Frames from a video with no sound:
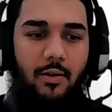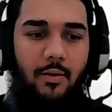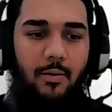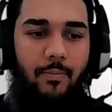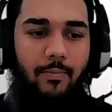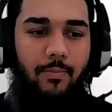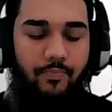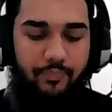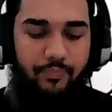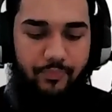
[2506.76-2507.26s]

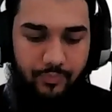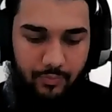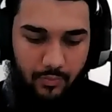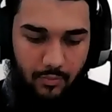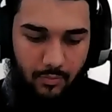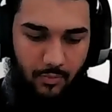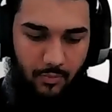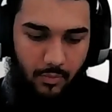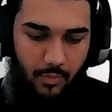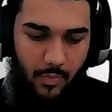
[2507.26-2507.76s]
um,
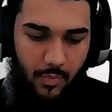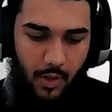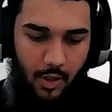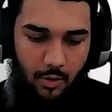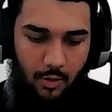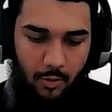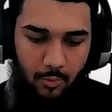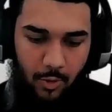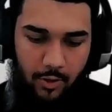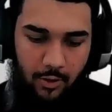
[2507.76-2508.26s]

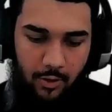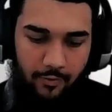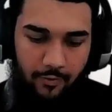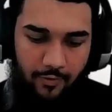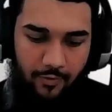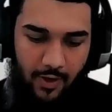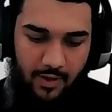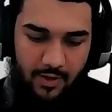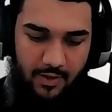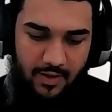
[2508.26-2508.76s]
what you'll
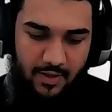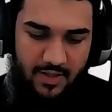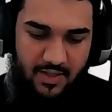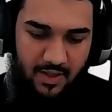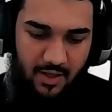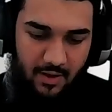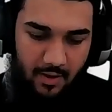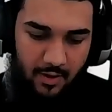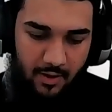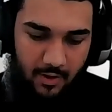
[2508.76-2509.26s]
find is
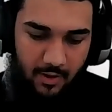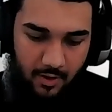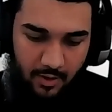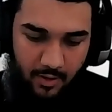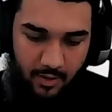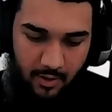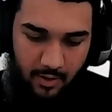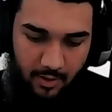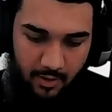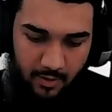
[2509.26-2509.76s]
that
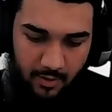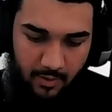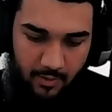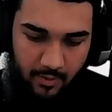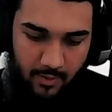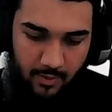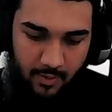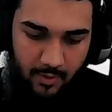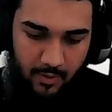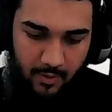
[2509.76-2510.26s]
uh,
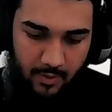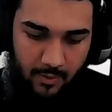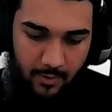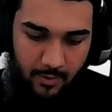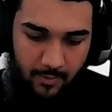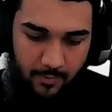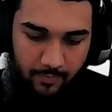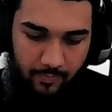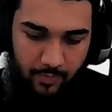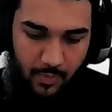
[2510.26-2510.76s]

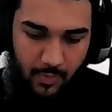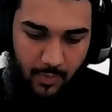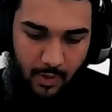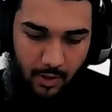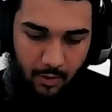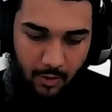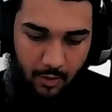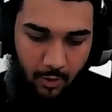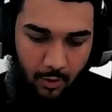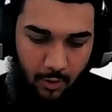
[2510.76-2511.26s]

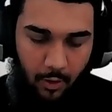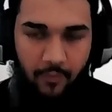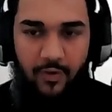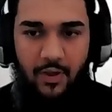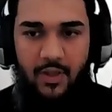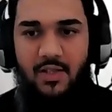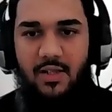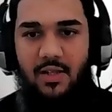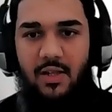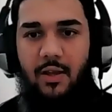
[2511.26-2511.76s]

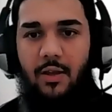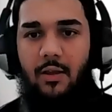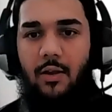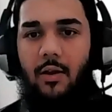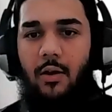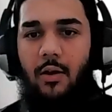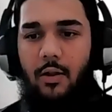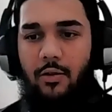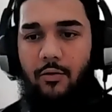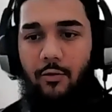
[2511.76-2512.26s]
obviously
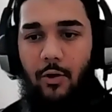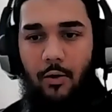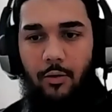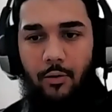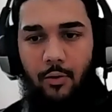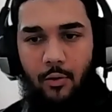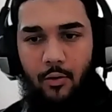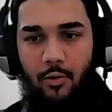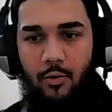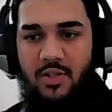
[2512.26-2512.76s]
uh,
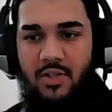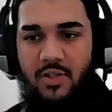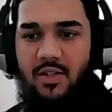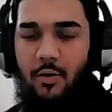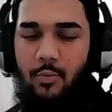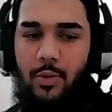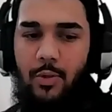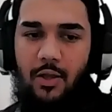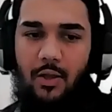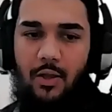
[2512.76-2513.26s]
throughout the course
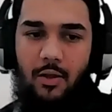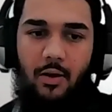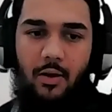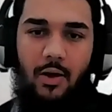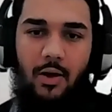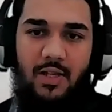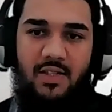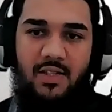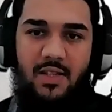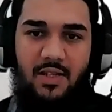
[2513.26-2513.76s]
there'll be
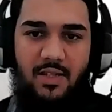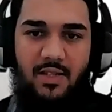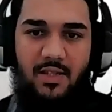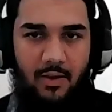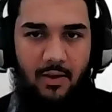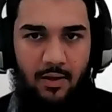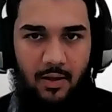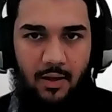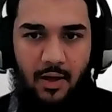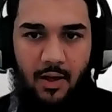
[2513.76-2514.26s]
essays that
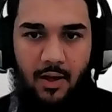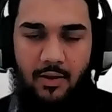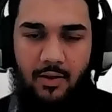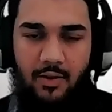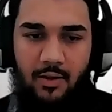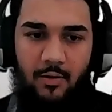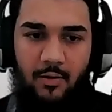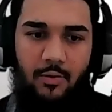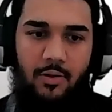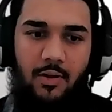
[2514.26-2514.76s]
you need
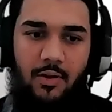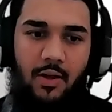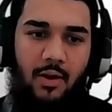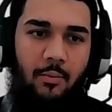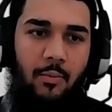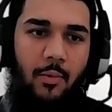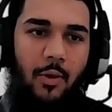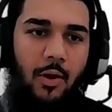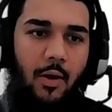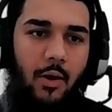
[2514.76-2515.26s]
handed on
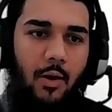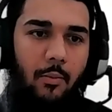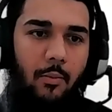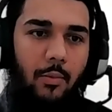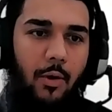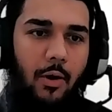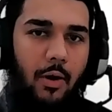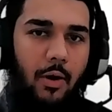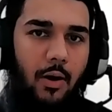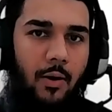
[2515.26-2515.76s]
time,
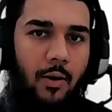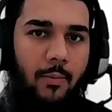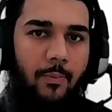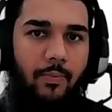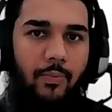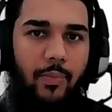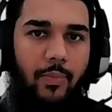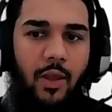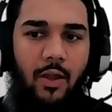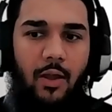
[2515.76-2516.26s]
but
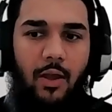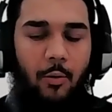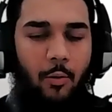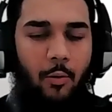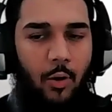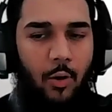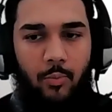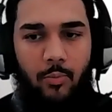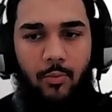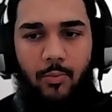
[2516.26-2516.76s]
um, it, it
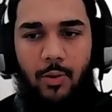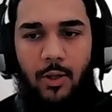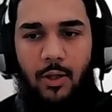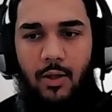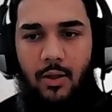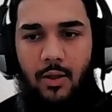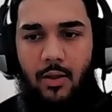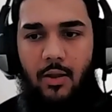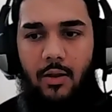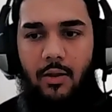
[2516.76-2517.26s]
won't
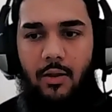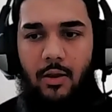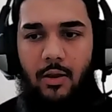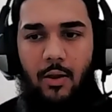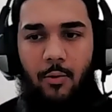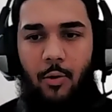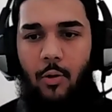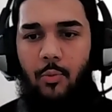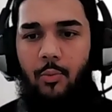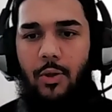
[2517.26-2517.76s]
be
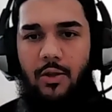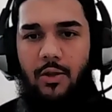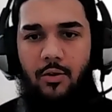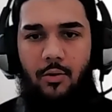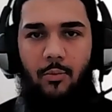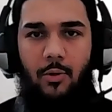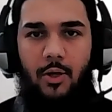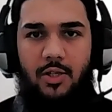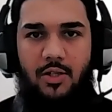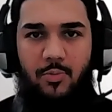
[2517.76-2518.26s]
it won't be
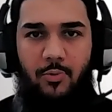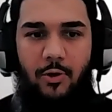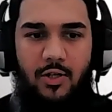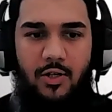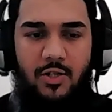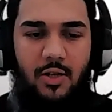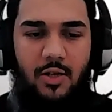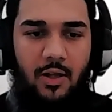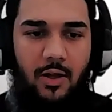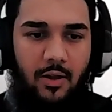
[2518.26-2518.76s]
too much
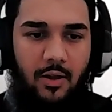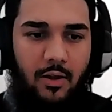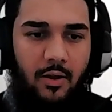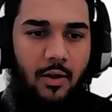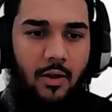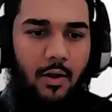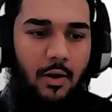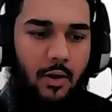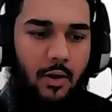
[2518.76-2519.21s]
pressure. Like